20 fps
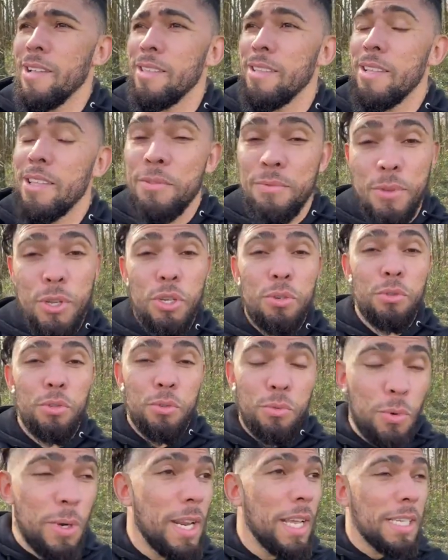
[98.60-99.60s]
The division
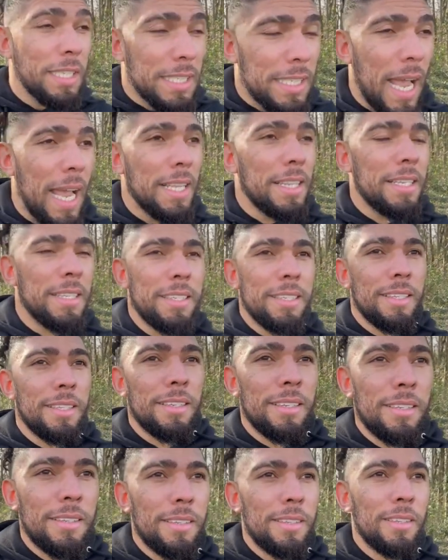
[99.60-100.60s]
is really
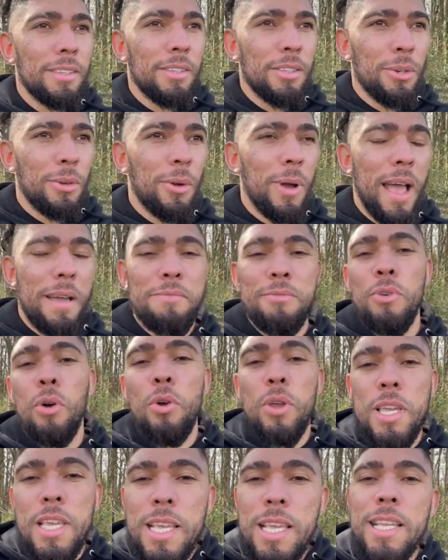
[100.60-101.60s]
exciting. You know, have no
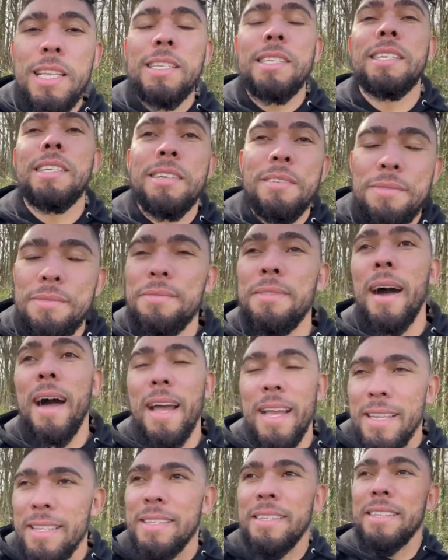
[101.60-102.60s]
easy
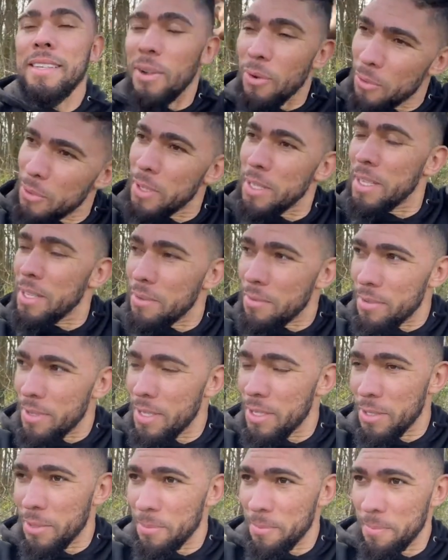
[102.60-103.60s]
fight on the
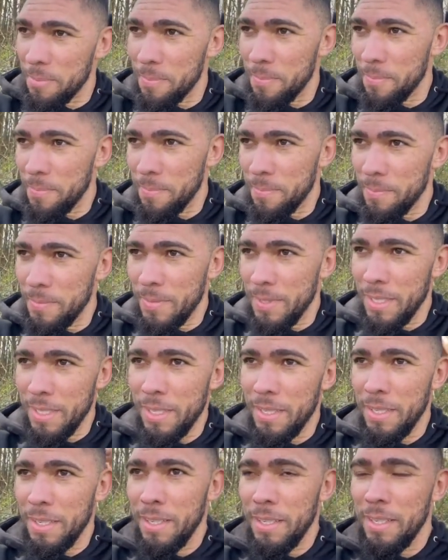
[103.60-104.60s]
division.
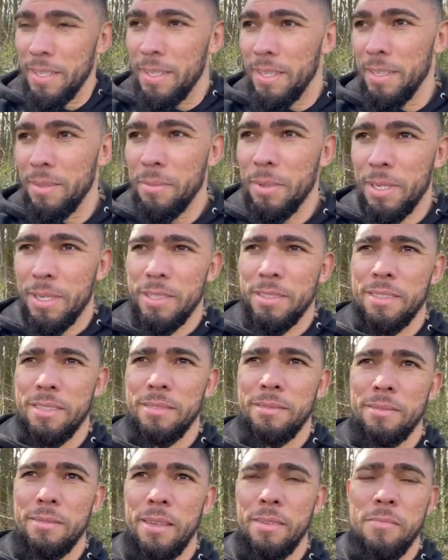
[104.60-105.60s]
Because
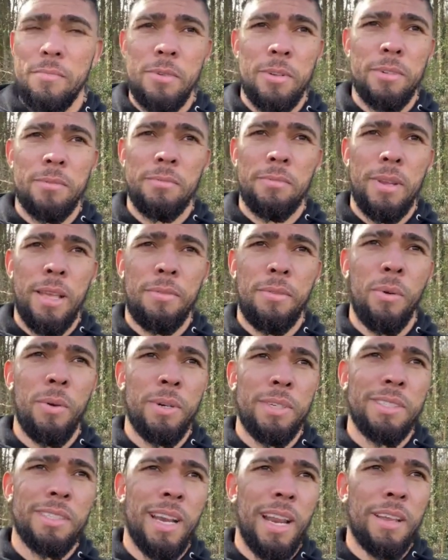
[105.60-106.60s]

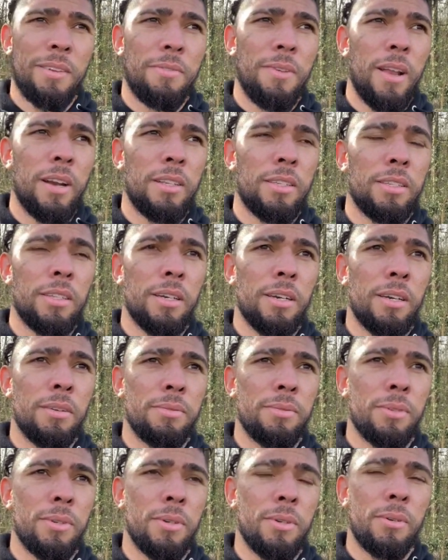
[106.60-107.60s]
everyone is like very tough,
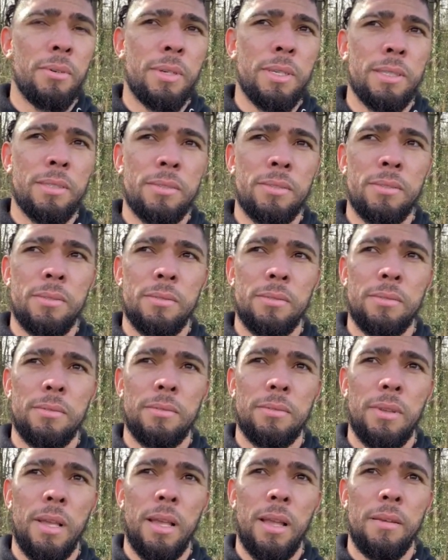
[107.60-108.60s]
you know, and
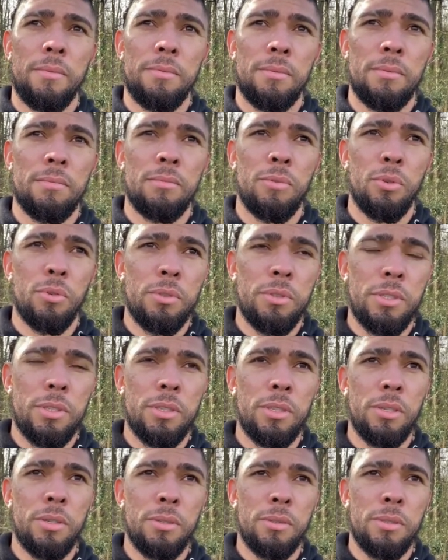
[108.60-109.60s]
have good
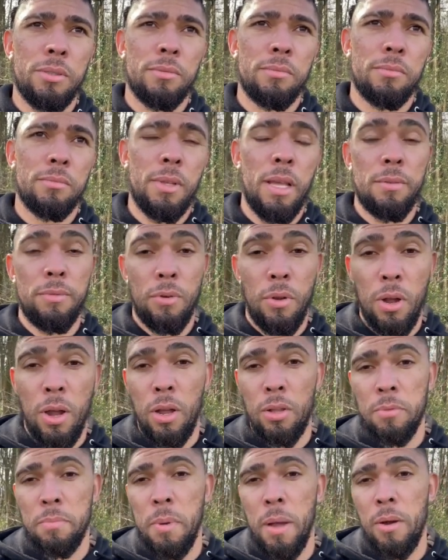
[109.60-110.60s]
skills and have
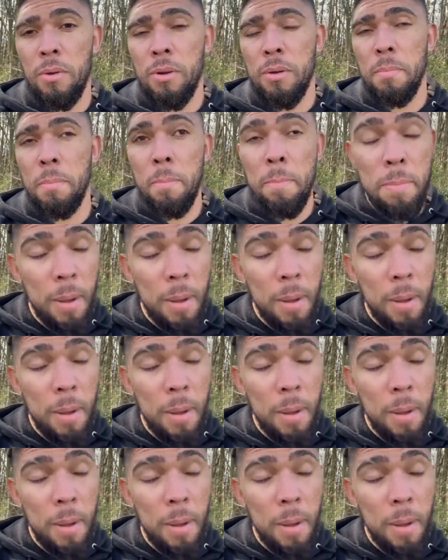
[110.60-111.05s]
knockout power.